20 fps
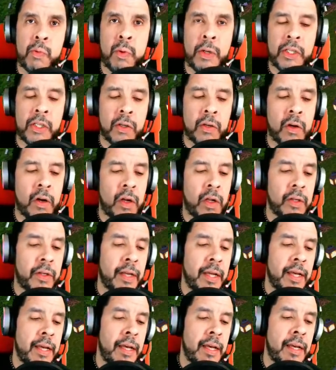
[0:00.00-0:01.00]
it called?
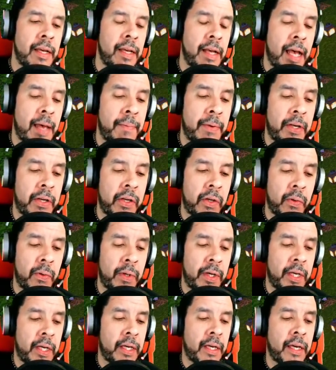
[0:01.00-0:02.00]
I've been
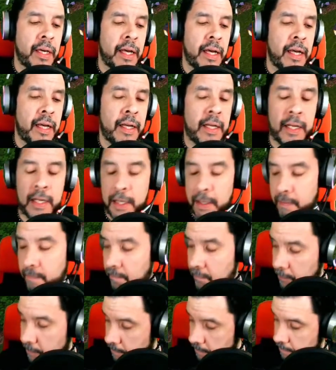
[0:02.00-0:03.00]
doing
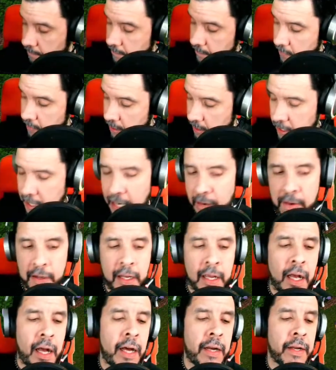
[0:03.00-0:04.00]

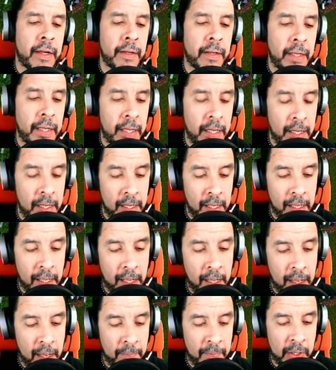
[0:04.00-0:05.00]
Terracotta.
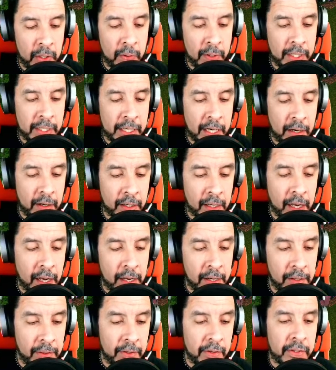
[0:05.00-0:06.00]
I've been doing
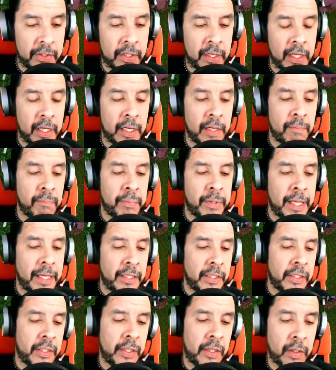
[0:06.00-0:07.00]
Terracotta. There's
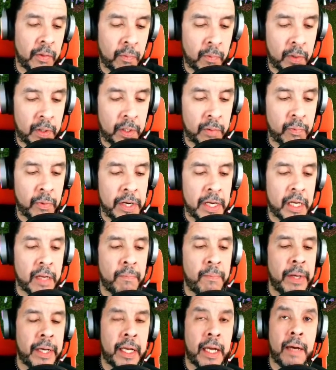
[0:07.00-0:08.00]
places in the world where you can
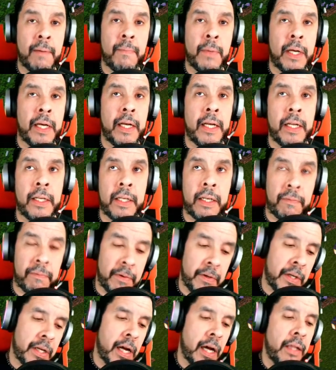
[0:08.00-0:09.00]
pick up
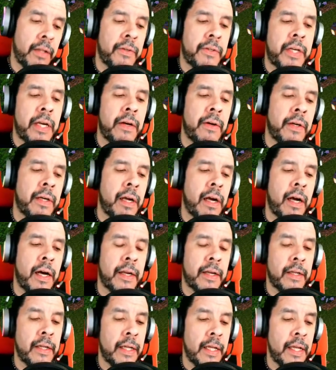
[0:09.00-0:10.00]
different colored
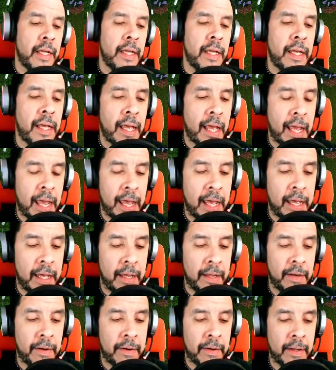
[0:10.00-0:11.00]
terracotta,
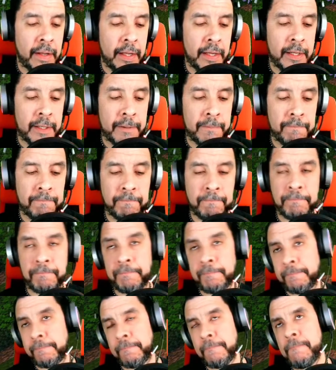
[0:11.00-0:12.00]
and
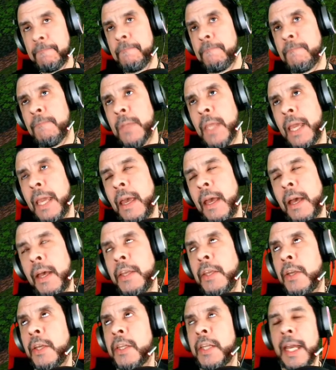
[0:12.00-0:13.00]
yeah,
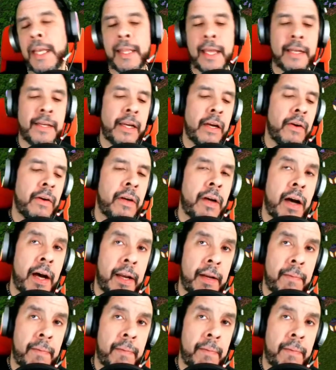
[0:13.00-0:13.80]
you can take that terracotta